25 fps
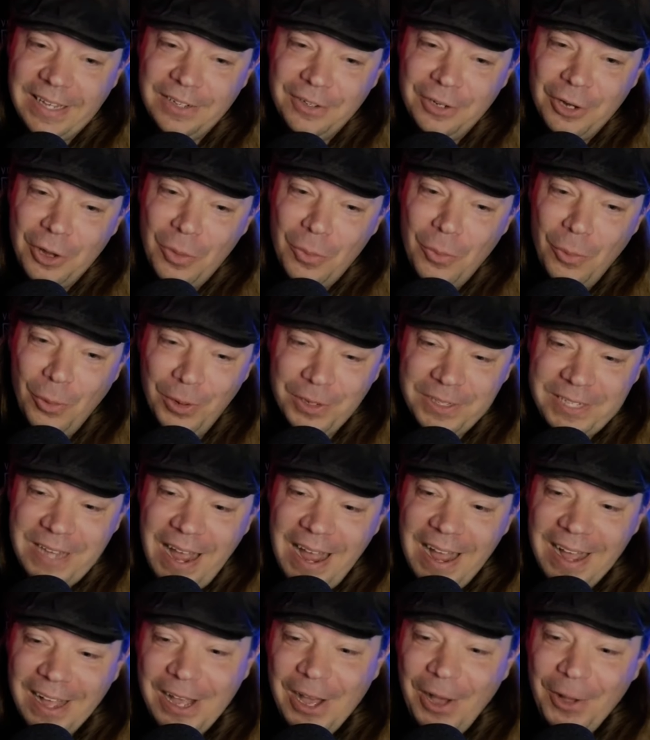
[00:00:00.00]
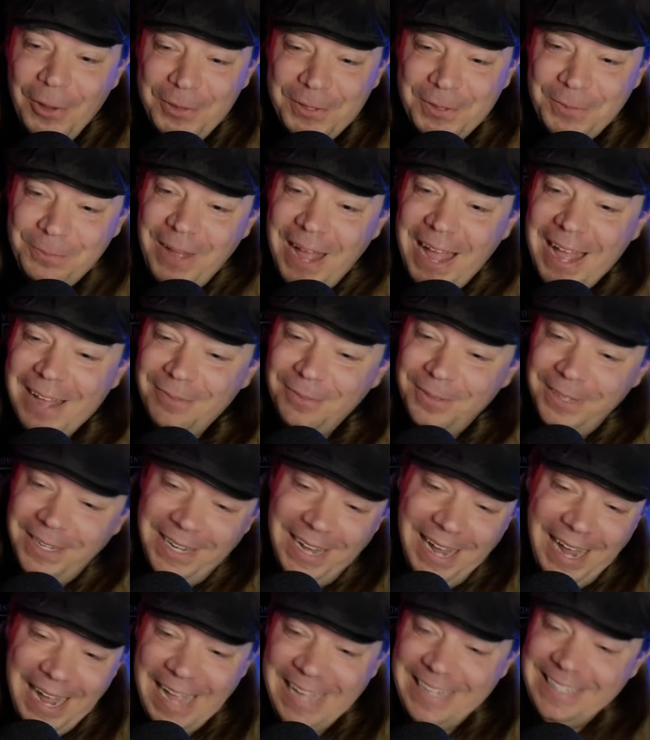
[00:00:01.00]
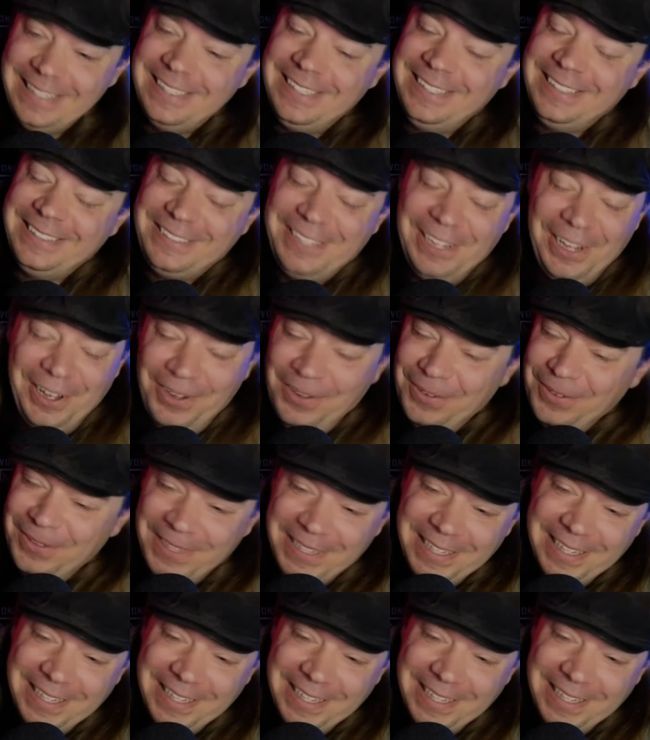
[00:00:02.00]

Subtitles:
no more tacos, mom. I don't.